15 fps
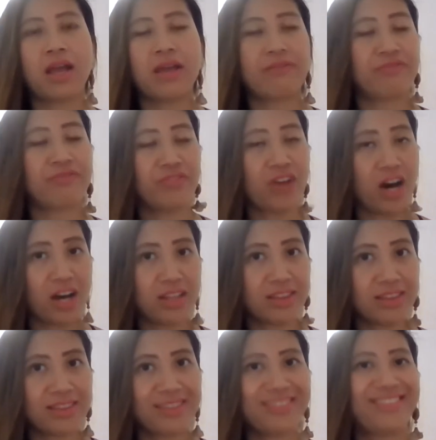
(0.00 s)
if not,
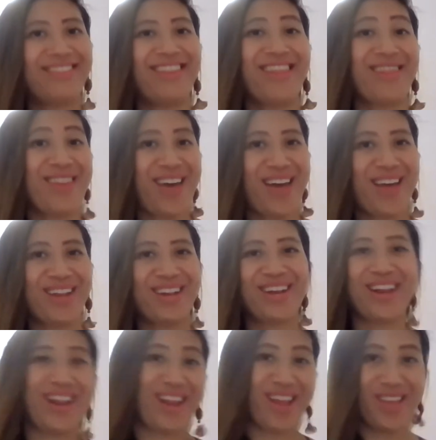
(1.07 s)

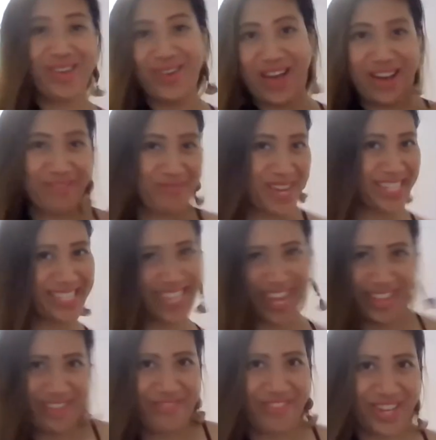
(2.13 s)
then you have my
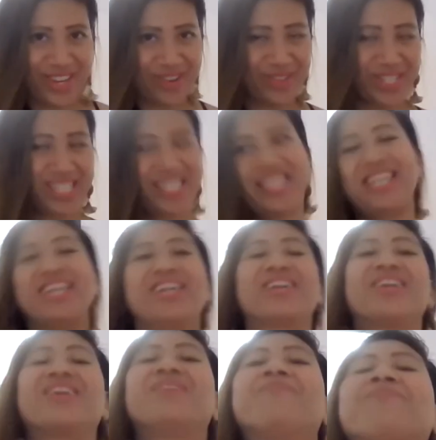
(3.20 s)
daily videos
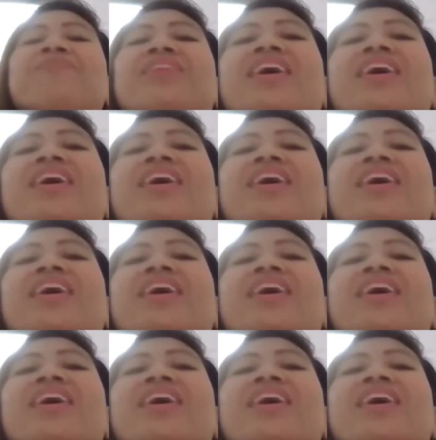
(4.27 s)
here